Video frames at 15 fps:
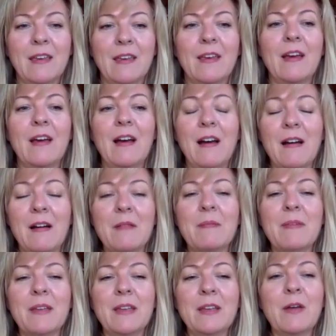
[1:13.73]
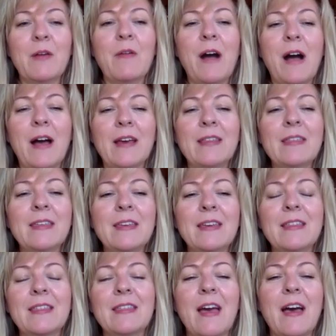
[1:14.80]
I
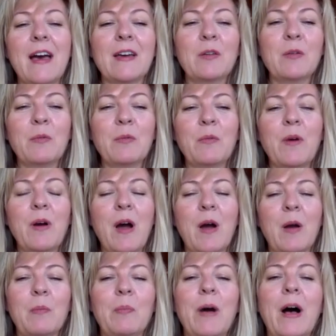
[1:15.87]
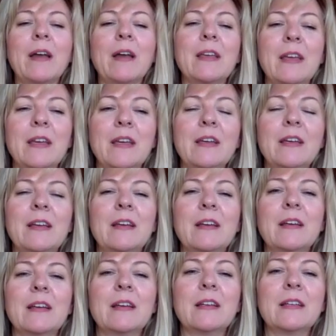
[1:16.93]
think that our body
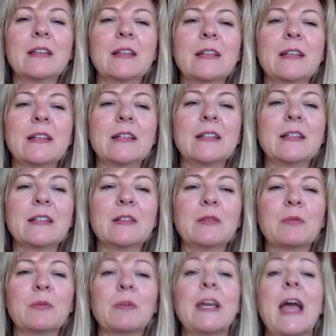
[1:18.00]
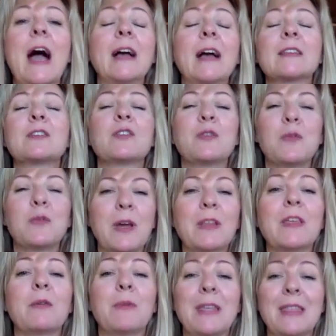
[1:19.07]
reacts to the way
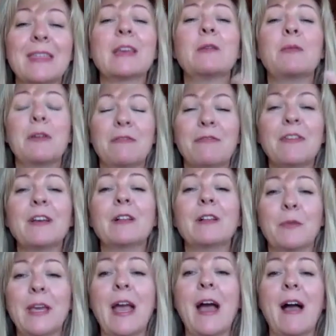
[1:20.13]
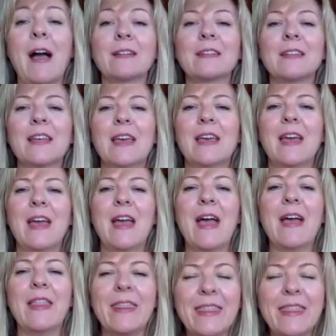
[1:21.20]
that we think, we feel, and we act.
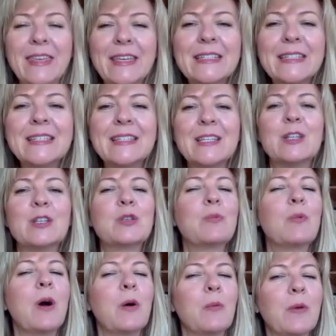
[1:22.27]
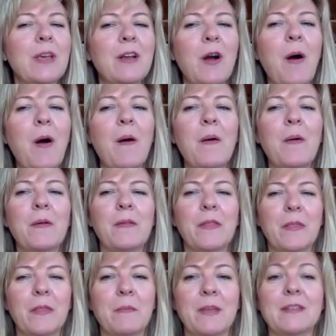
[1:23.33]
And this is what we call
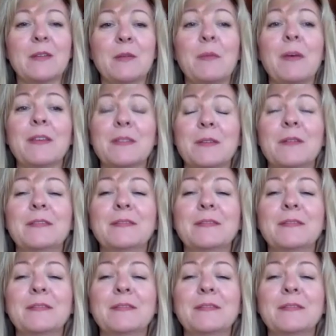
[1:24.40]
the mental muscle.